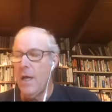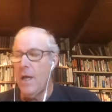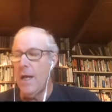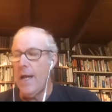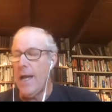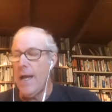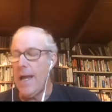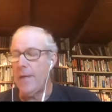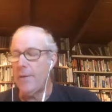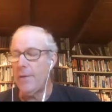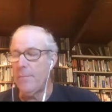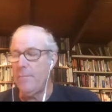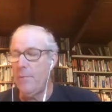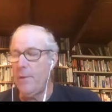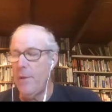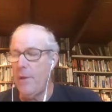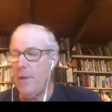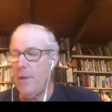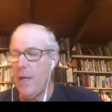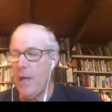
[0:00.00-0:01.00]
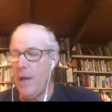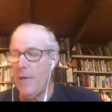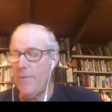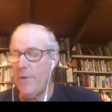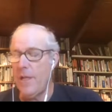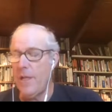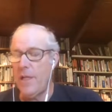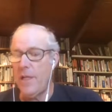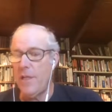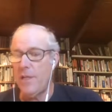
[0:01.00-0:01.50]
and the beauty of it
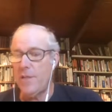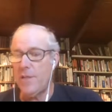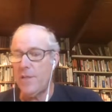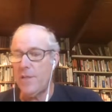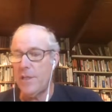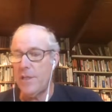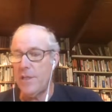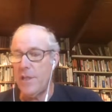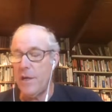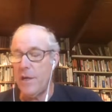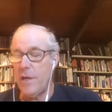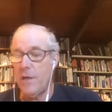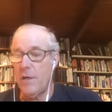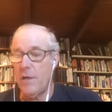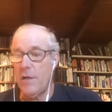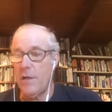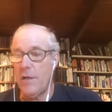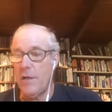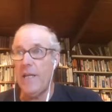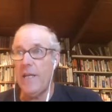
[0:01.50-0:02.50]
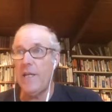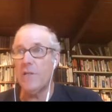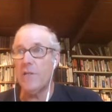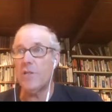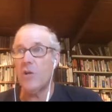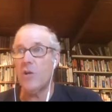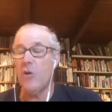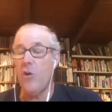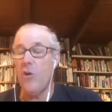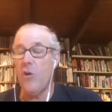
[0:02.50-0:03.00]
is that there
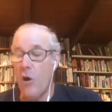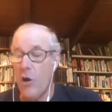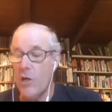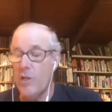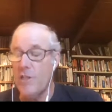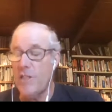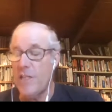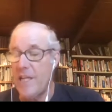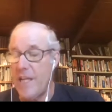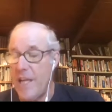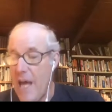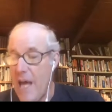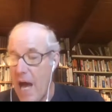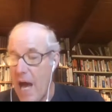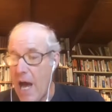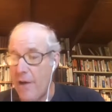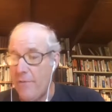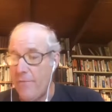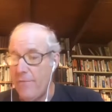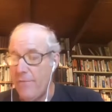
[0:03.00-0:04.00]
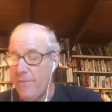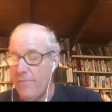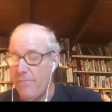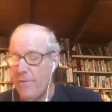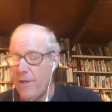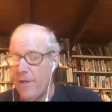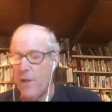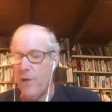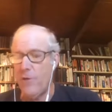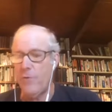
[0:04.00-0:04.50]
that it is large
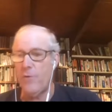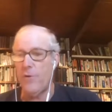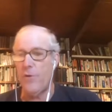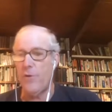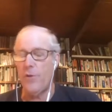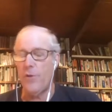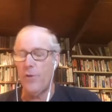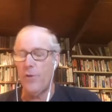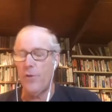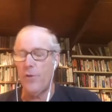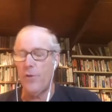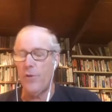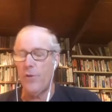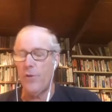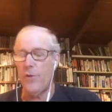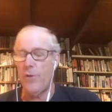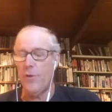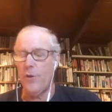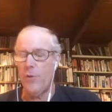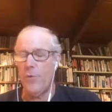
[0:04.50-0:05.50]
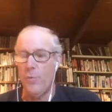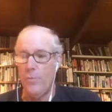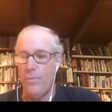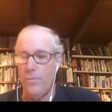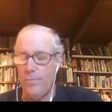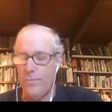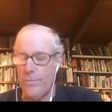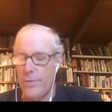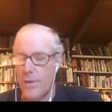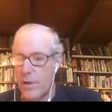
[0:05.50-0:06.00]
enough. You know the the
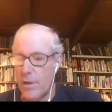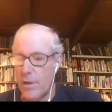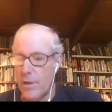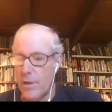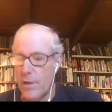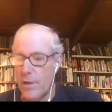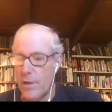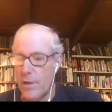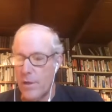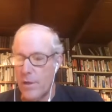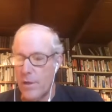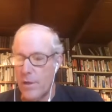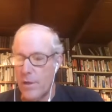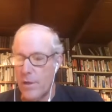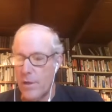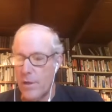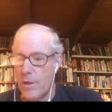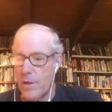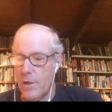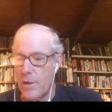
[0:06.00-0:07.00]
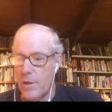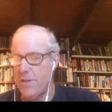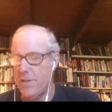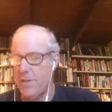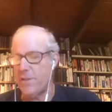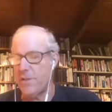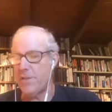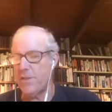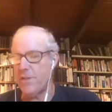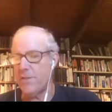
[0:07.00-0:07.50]
the commodity wheat
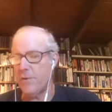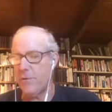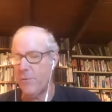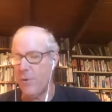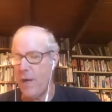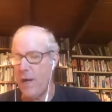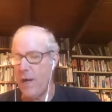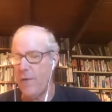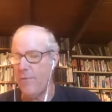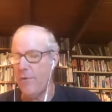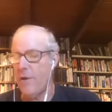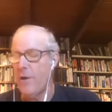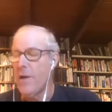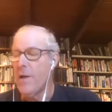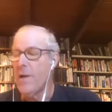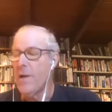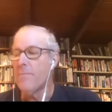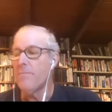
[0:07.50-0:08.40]
business or beef business or